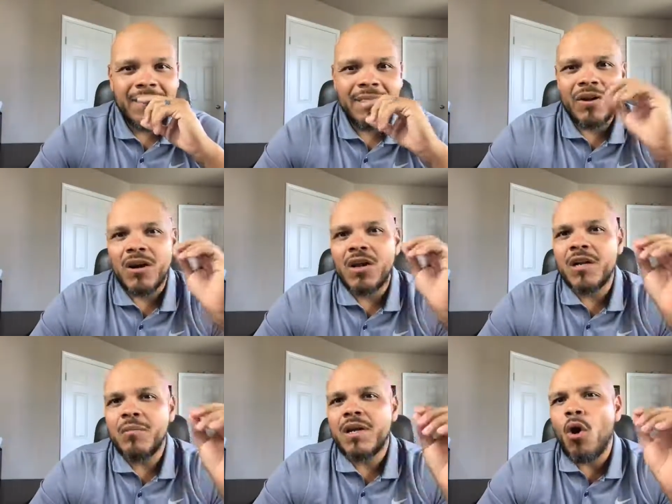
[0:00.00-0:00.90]
There are going
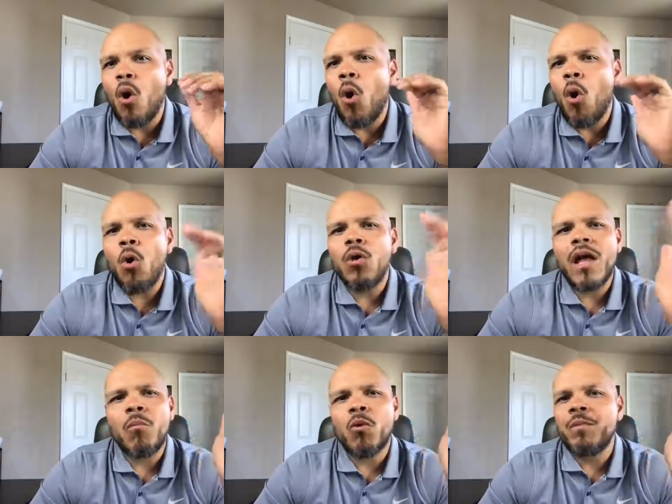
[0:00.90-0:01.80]
to be a whole
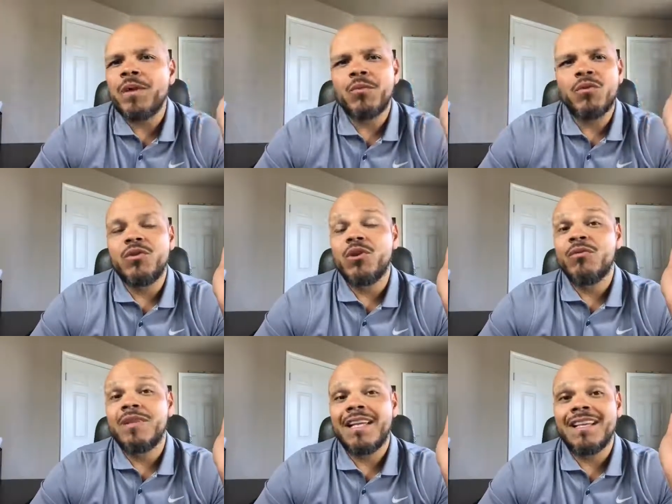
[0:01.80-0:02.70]
lot more people who
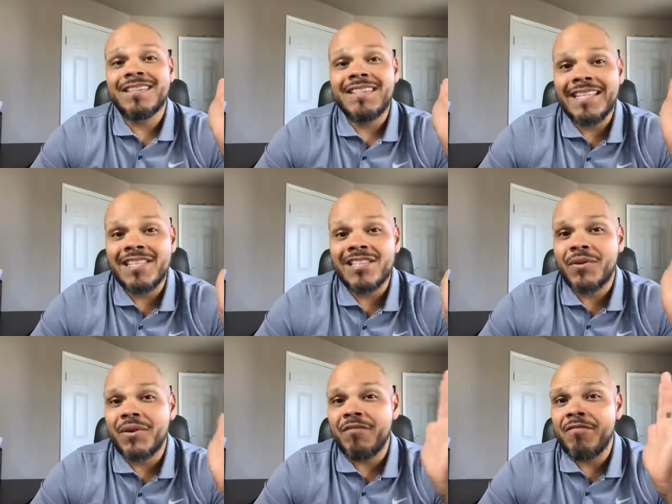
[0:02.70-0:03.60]
don't think it's
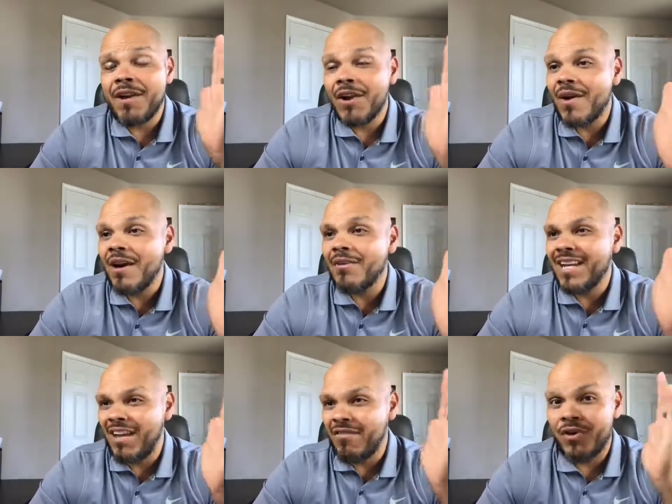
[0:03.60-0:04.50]
necessary to figure out
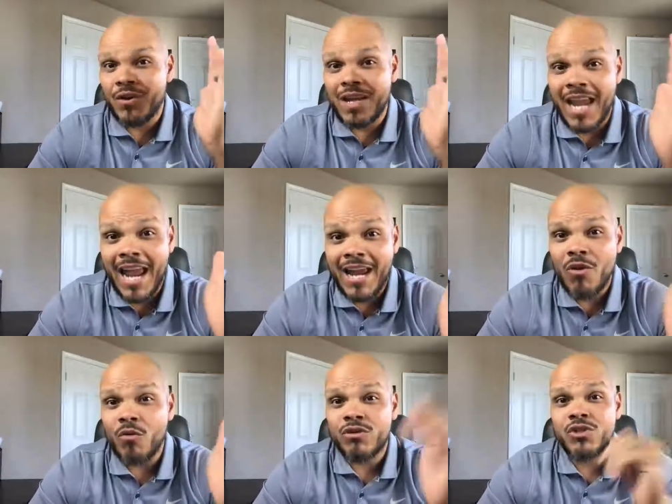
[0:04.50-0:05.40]
if you're
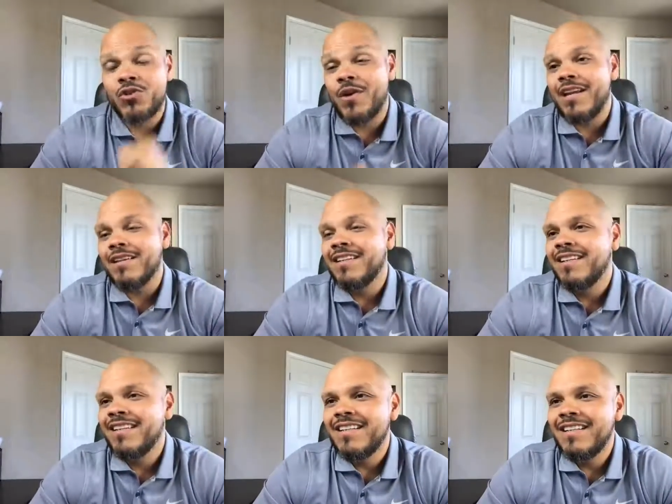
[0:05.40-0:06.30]
gay or straight
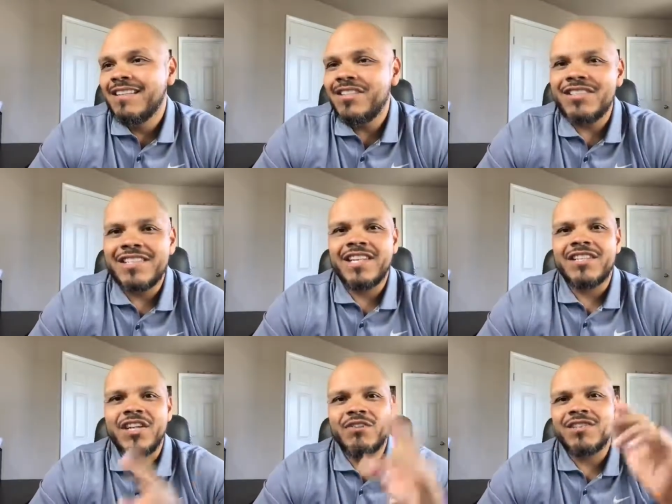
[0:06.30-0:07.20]
she she continued.